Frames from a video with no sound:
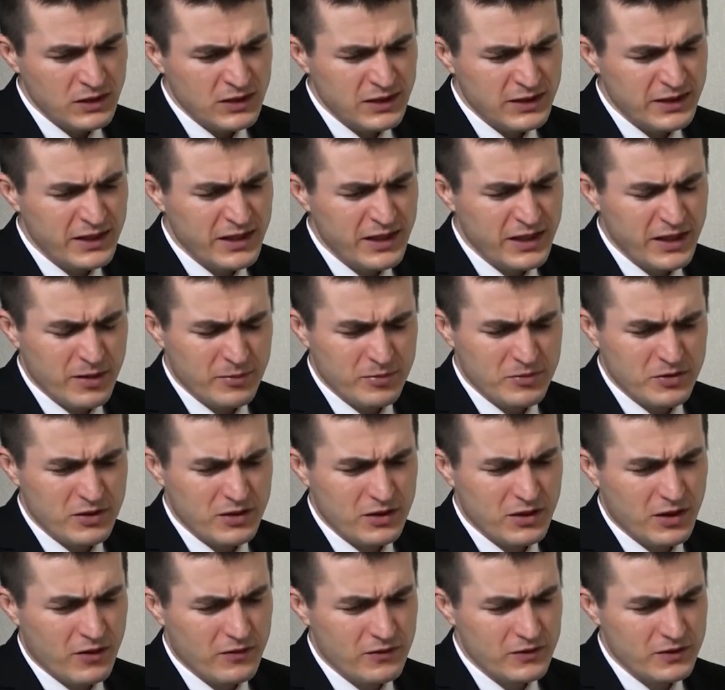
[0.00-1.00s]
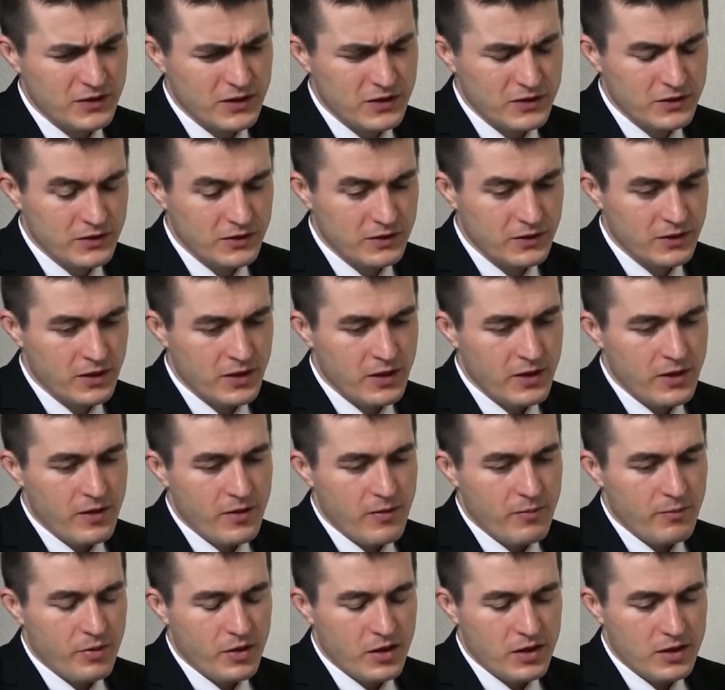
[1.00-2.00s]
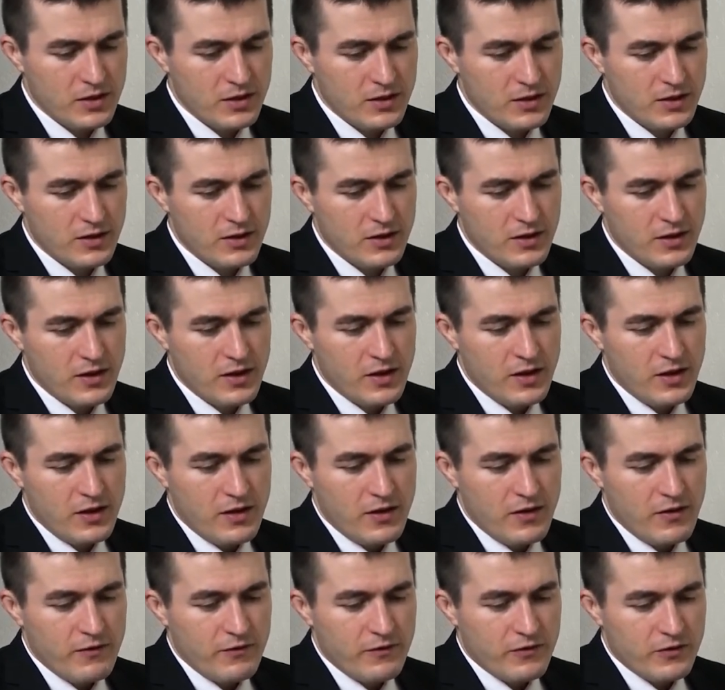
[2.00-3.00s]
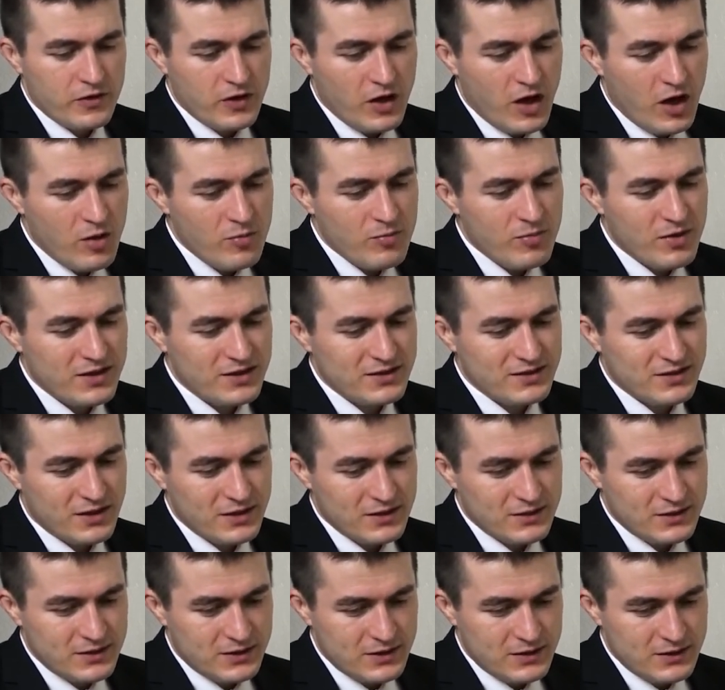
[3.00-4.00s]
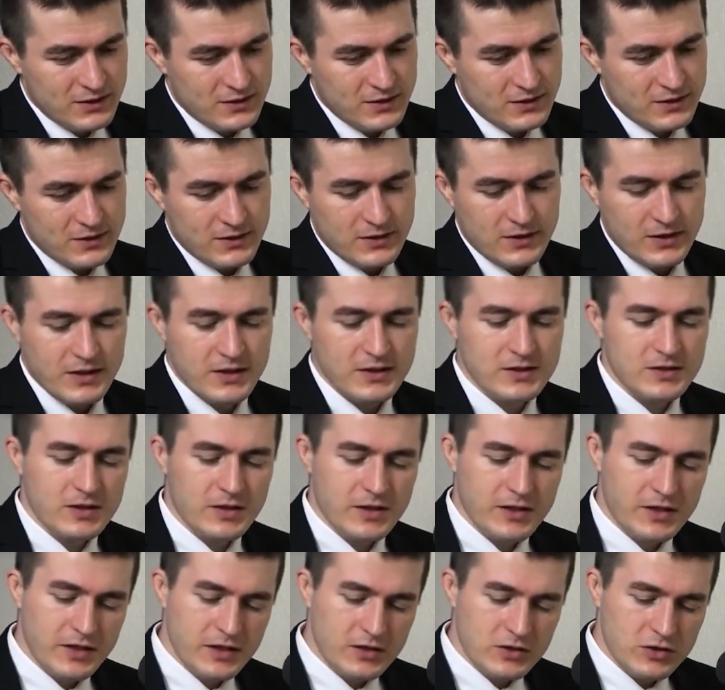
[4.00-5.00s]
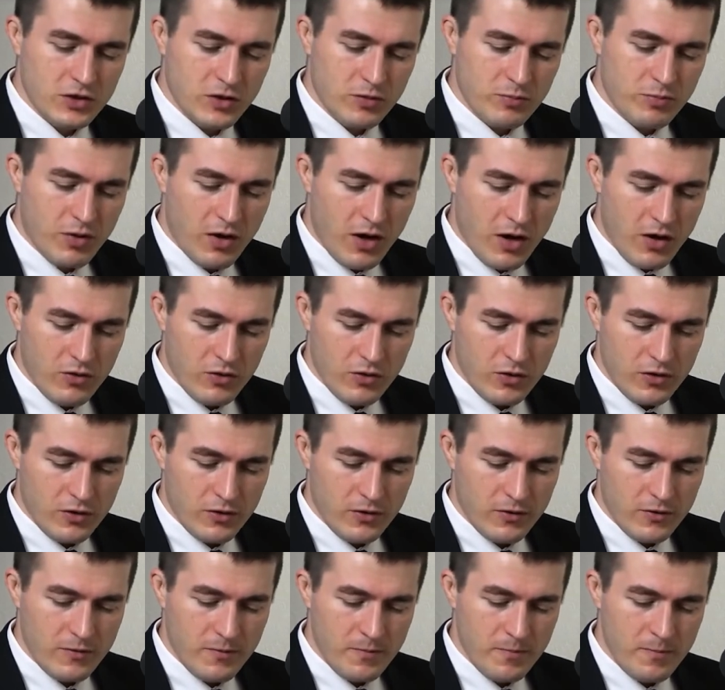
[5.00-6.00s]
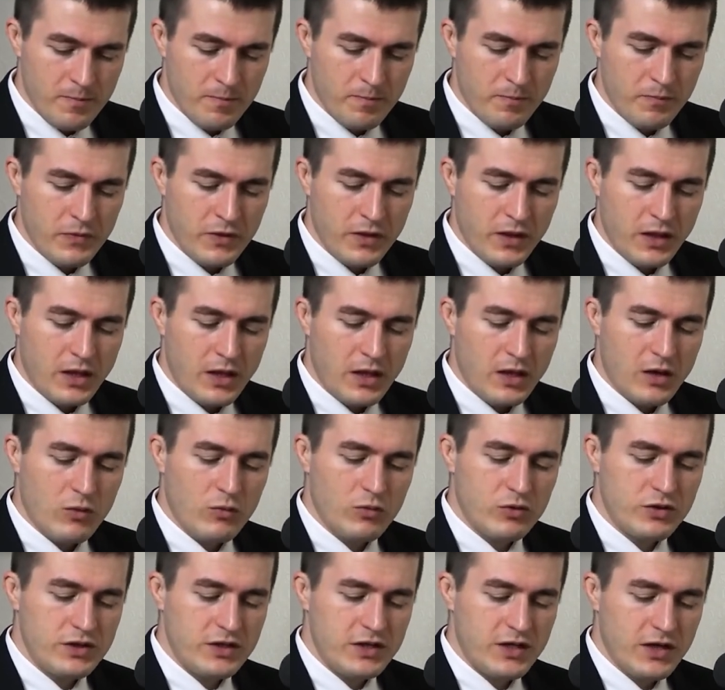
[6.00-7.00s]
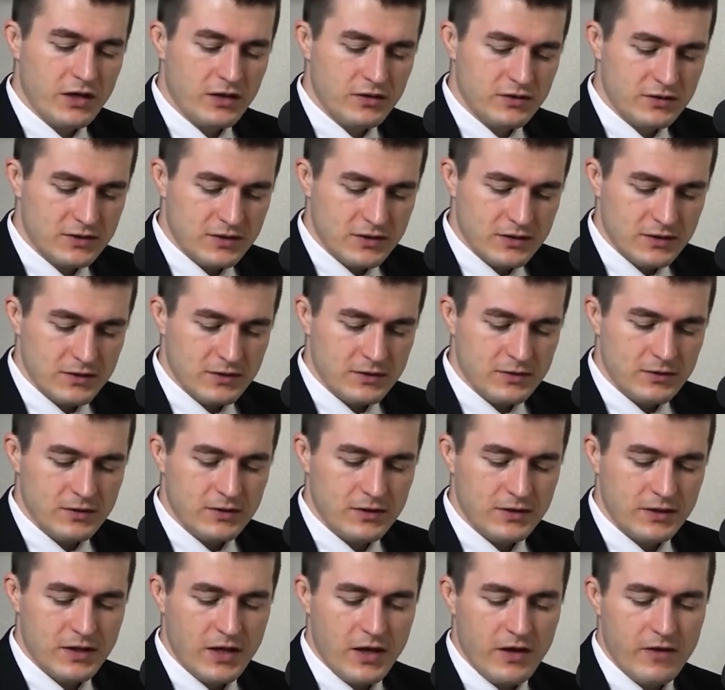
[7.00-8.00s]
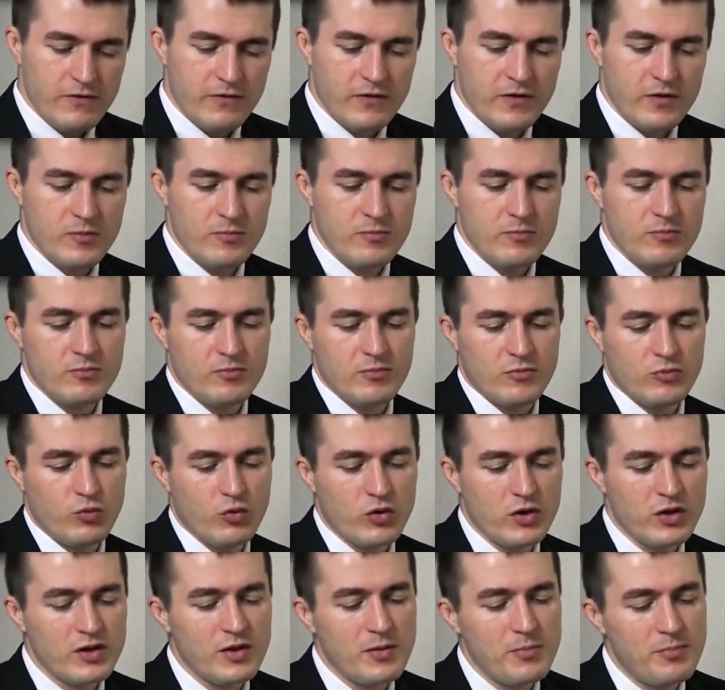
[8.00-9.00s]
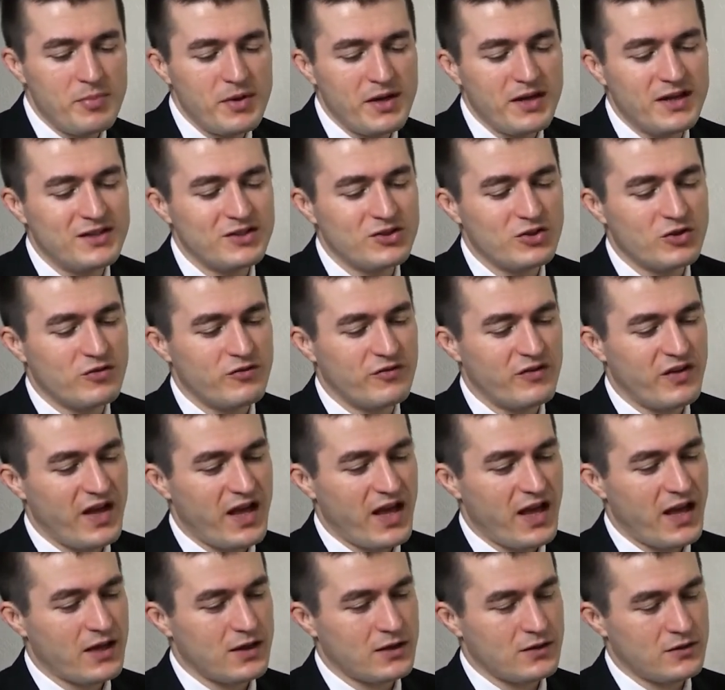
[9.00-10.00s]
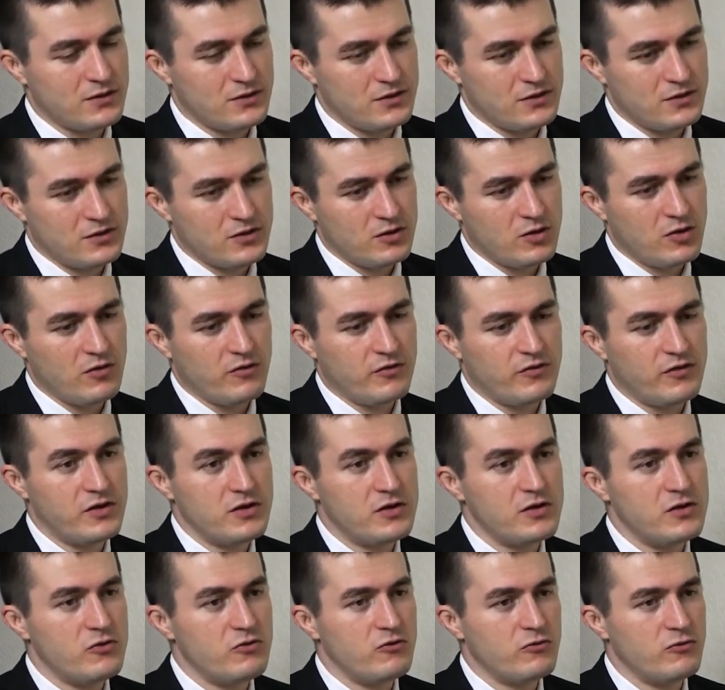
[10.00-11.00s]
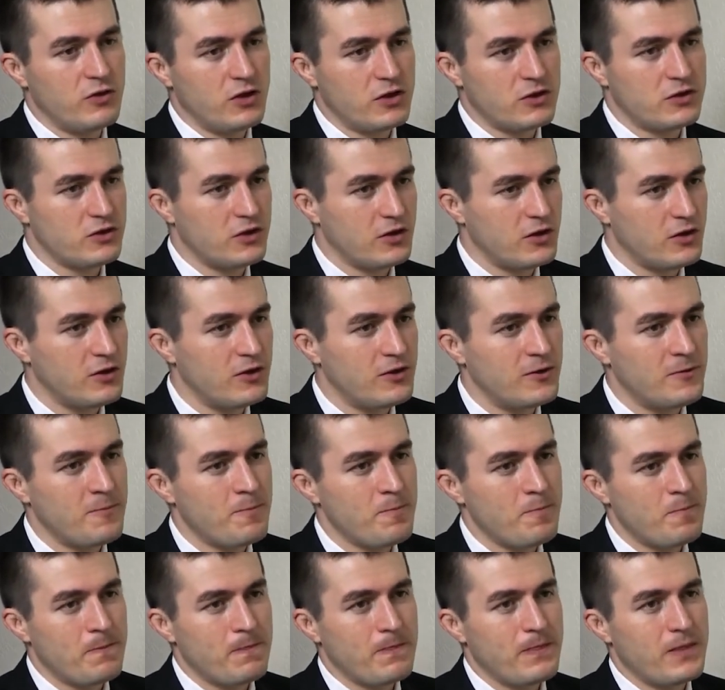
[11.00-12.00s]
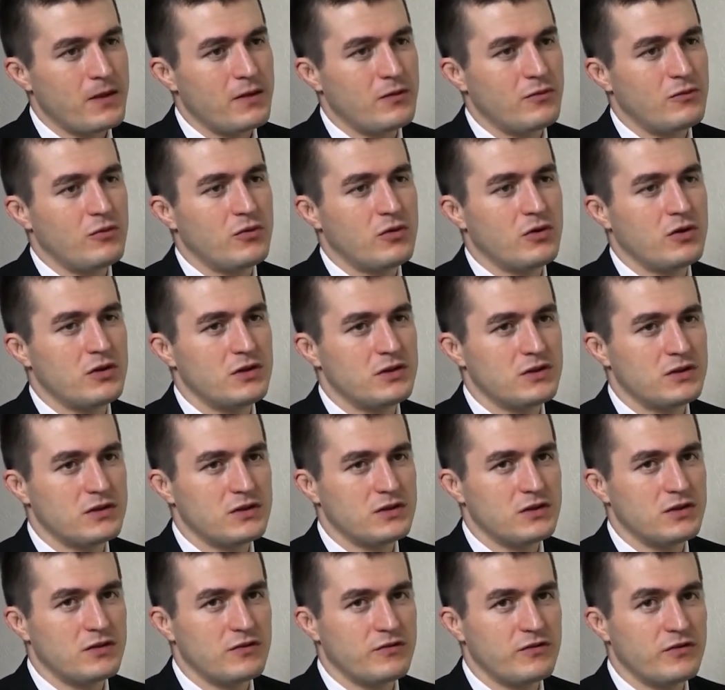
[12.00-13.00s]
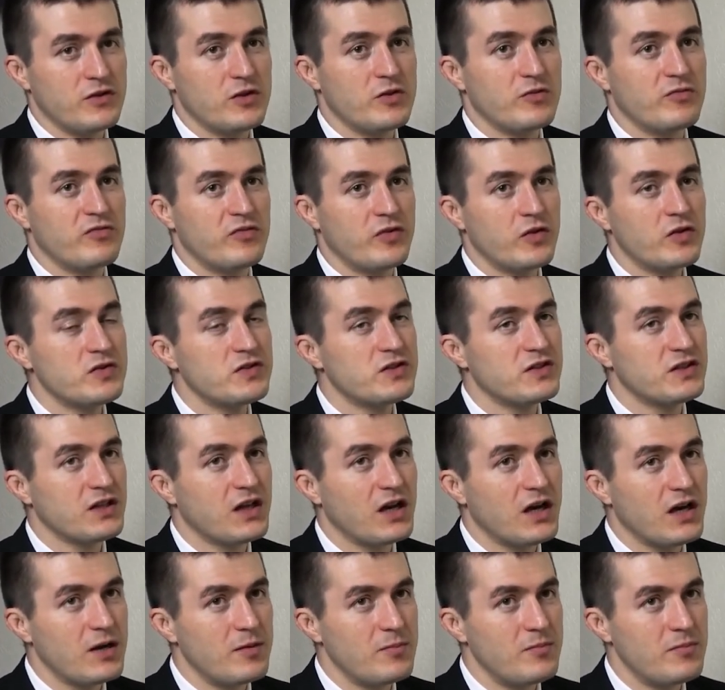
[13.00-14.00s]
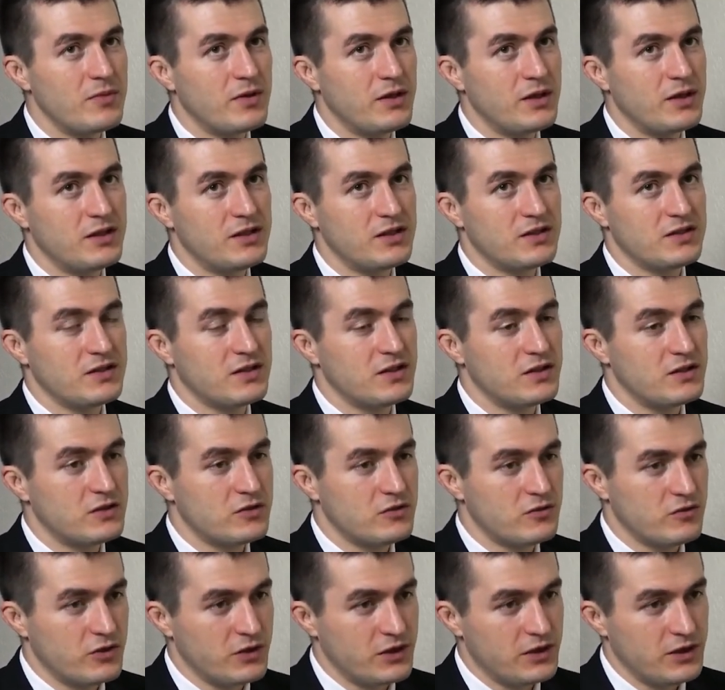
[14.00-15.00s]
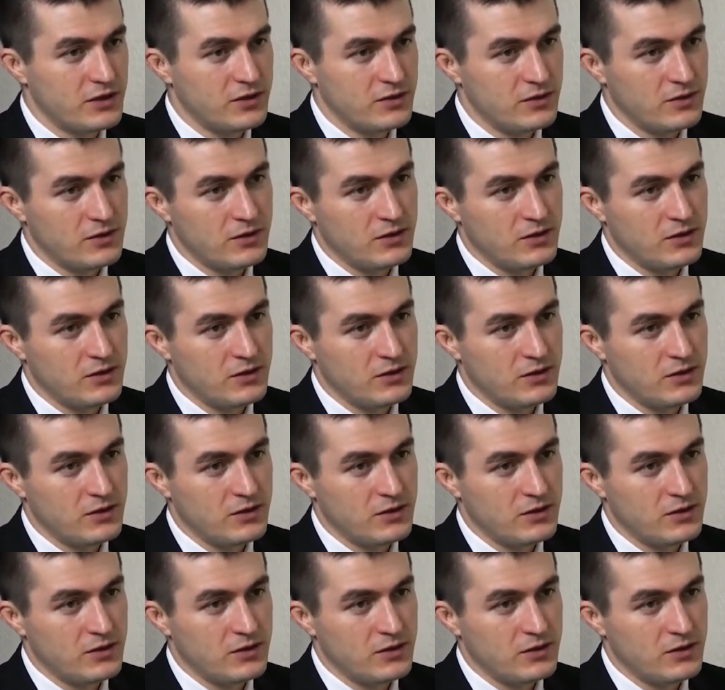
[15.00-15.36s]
leading up to the conversation. But for now, my sense is his he took power when Yeltsin gave him one of the big sort of acts of the new Russia was for the first time in its history,